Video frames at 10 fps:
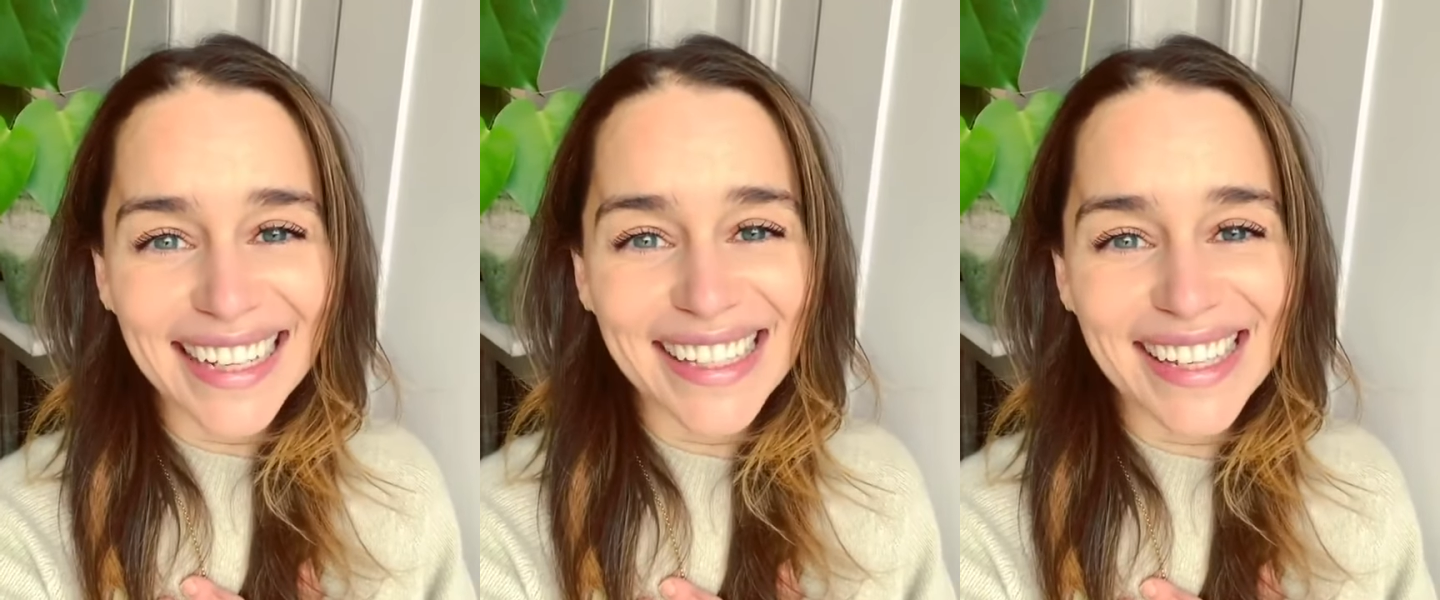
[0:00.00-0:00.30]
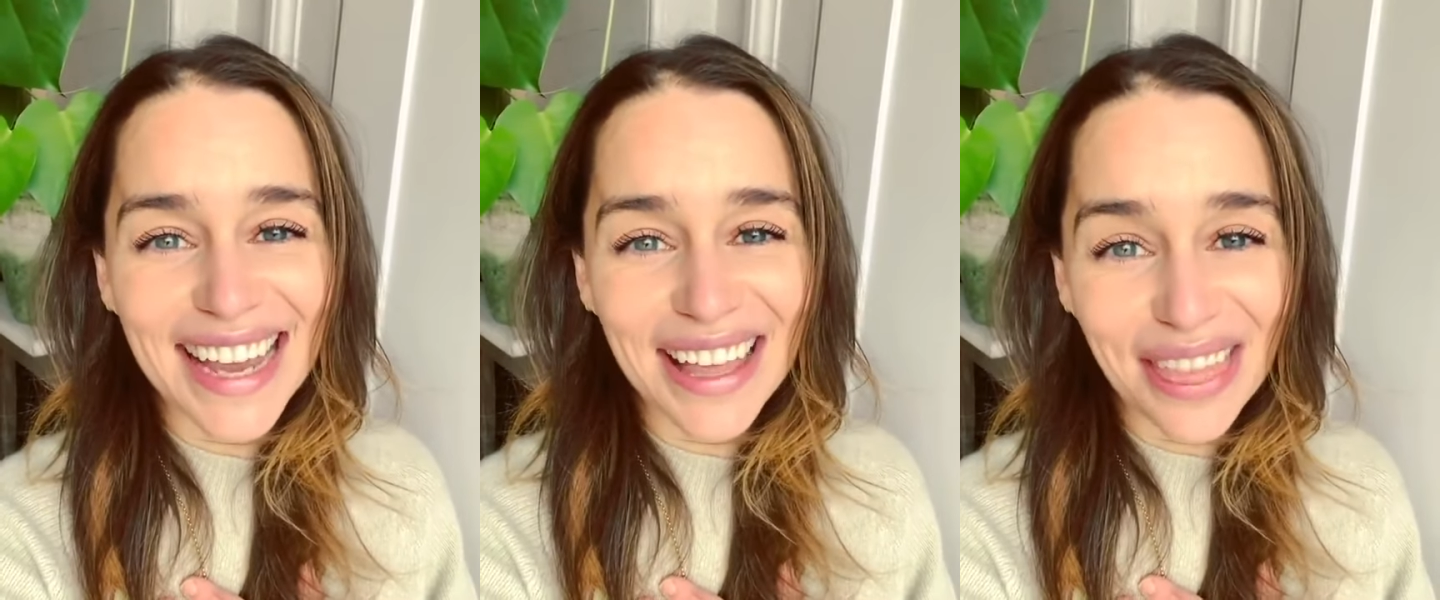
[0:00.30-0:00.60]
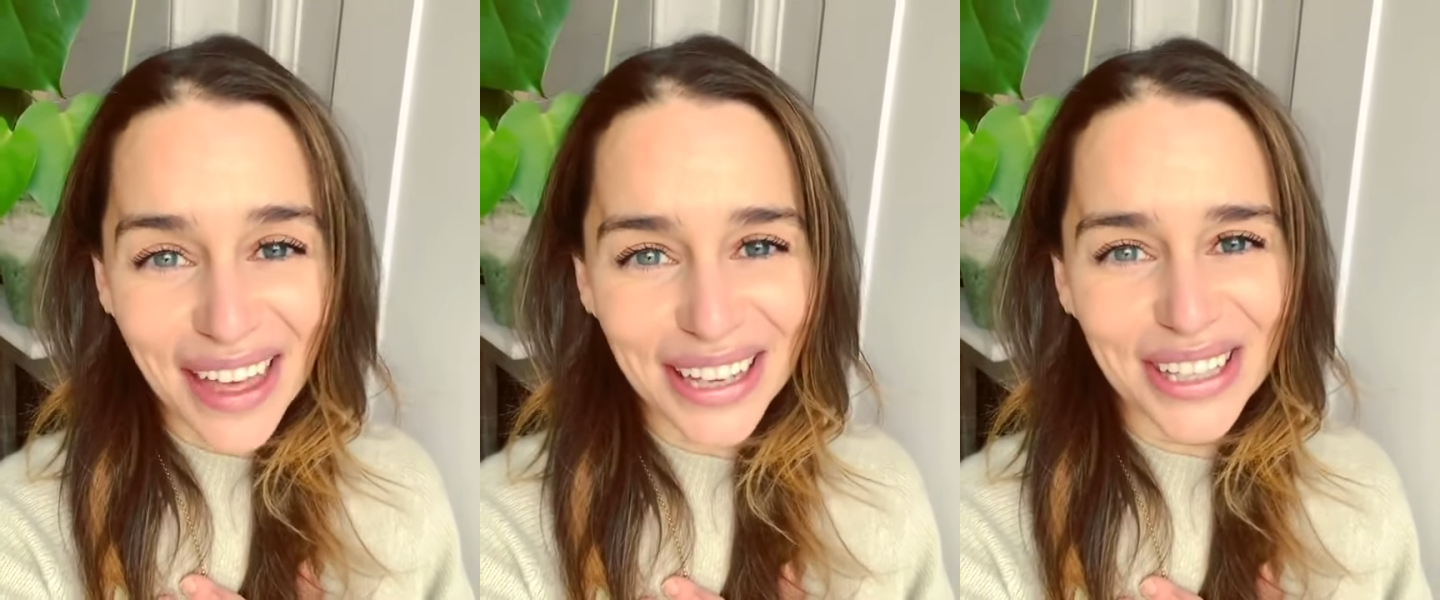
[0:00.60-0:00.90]
in saying
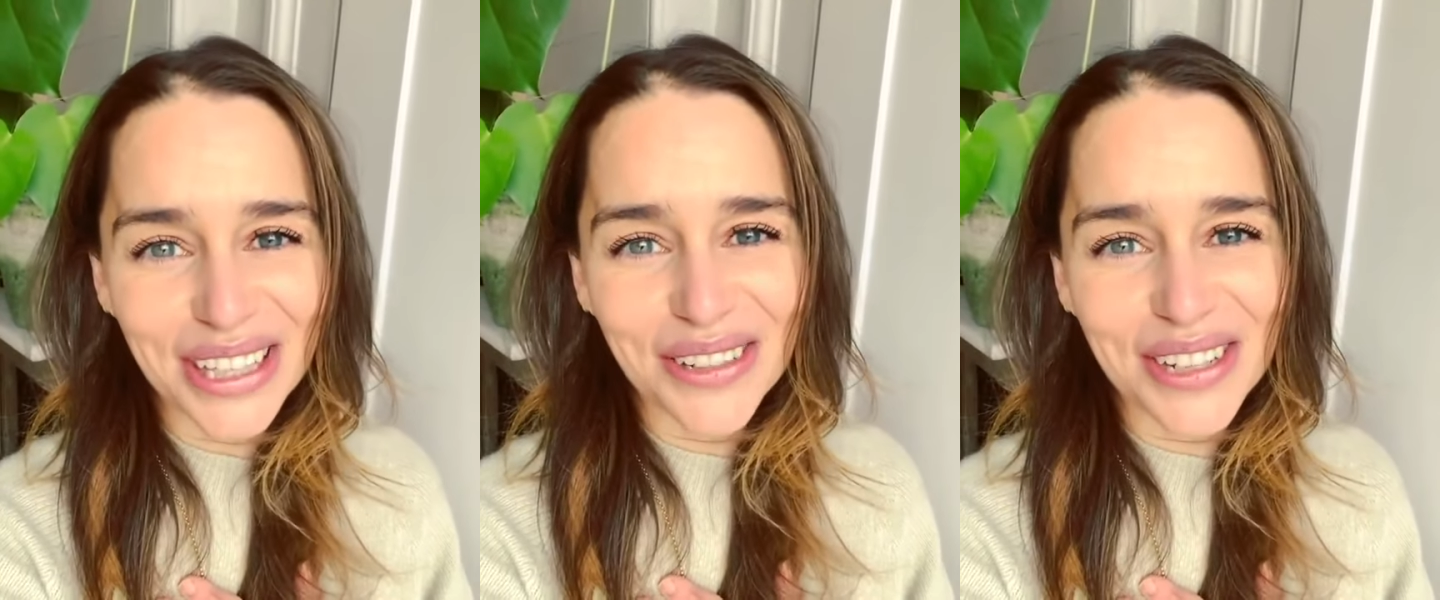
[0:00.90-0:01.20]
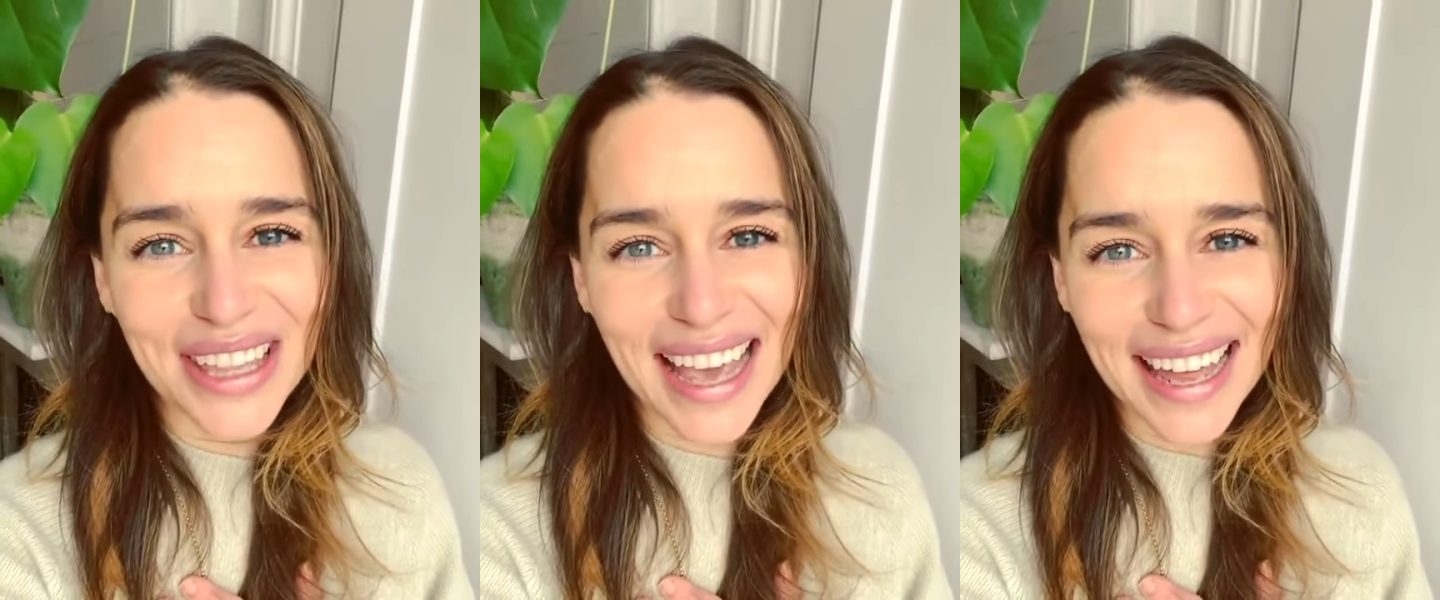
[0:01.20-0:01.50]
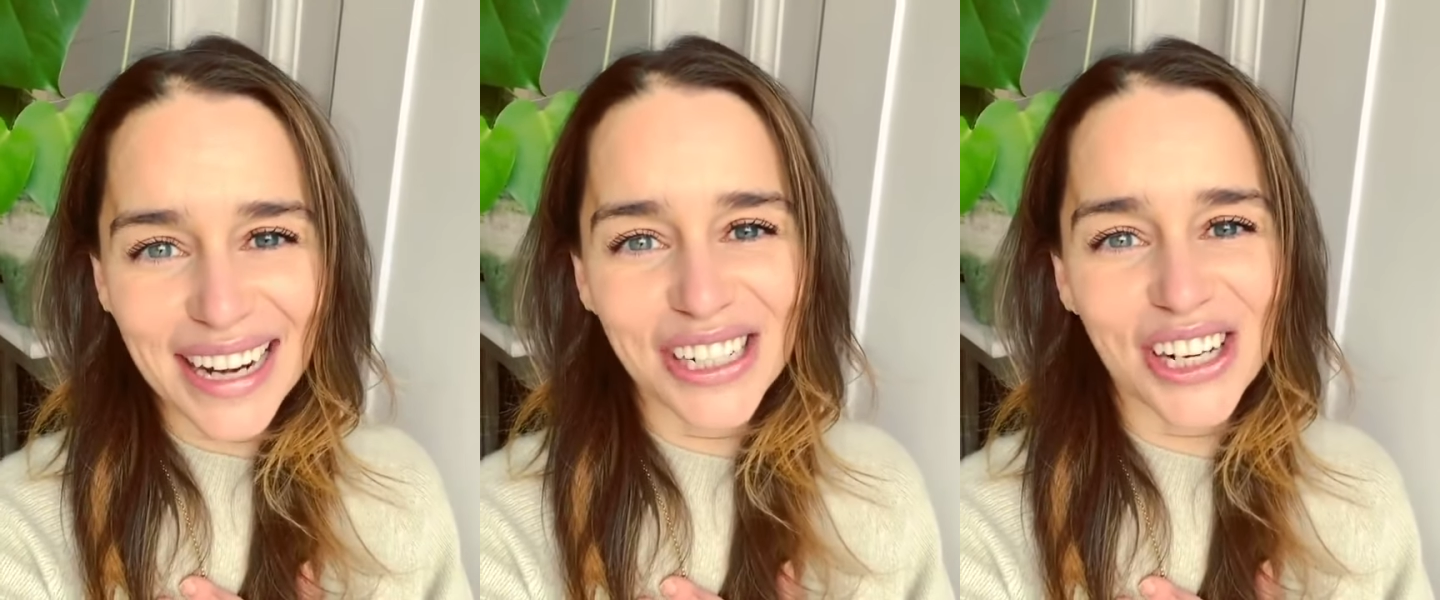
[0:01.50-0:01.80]
thank you to the
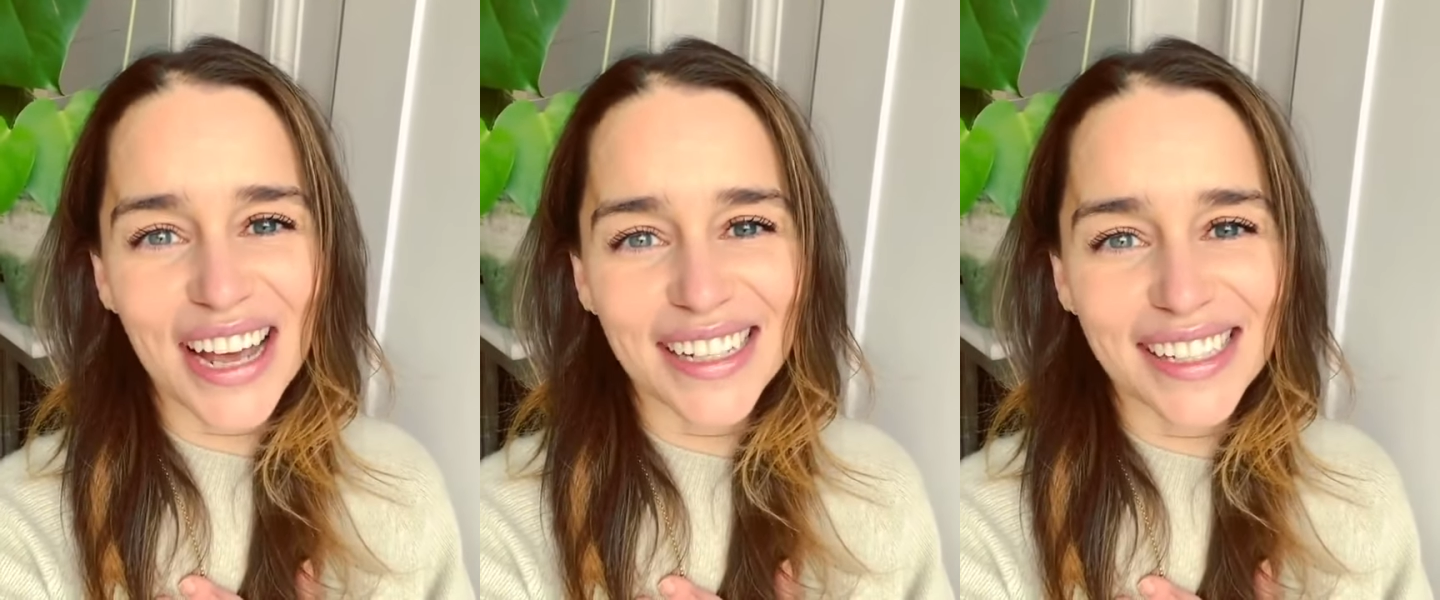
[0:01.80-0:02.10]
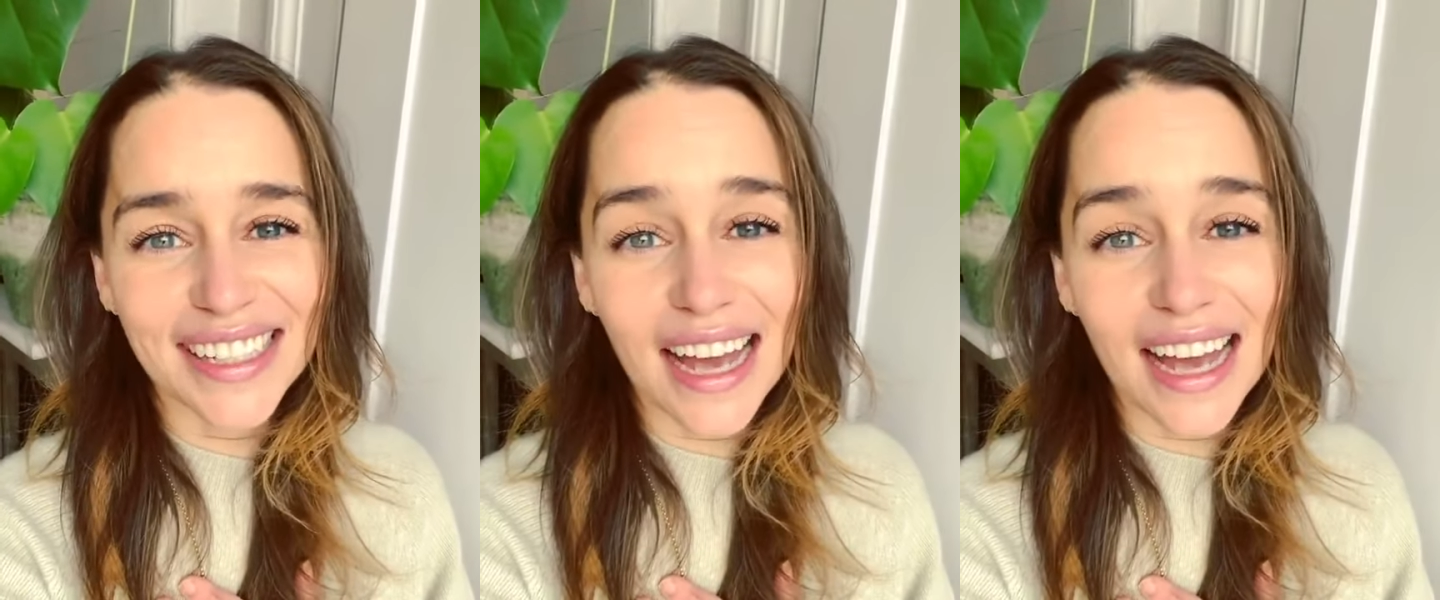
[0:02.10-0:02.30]
NHS